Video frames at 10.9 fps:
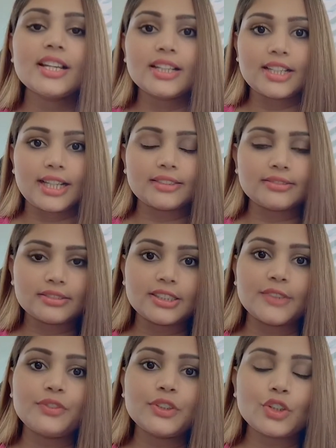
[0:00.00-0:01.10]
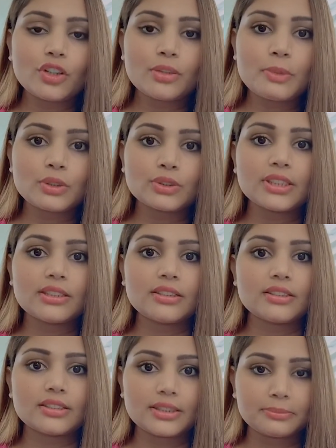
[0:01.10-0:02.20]
And if we talk about the
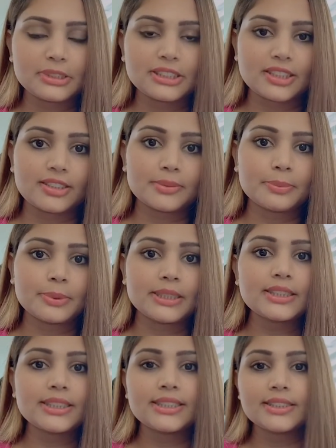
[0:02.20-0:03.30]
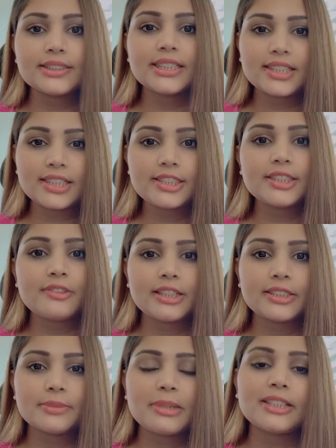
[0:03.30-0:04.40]
company setup here, it is generally divided
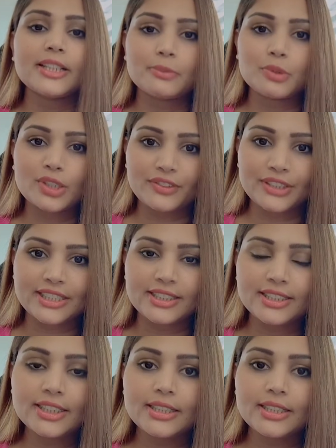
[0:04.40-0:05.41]
by demographically,